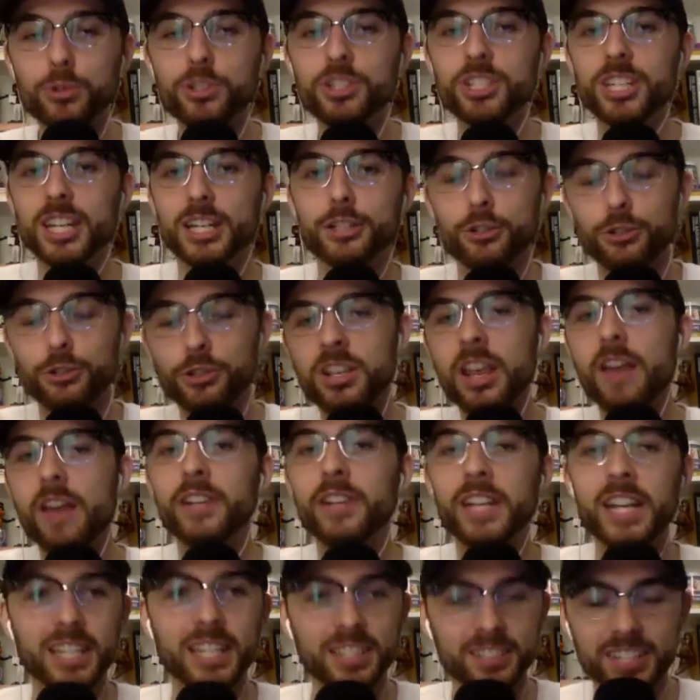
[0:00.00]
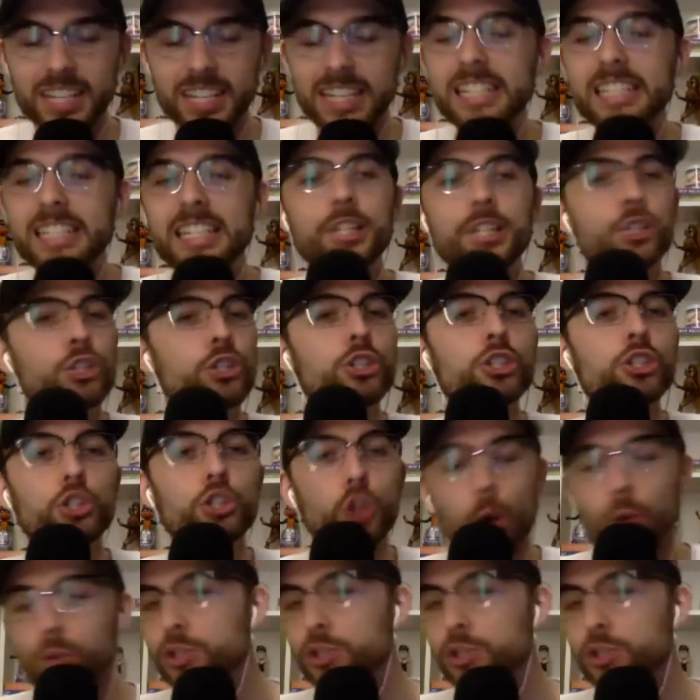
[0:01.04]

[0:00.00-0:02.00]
six or seven innings like he did so,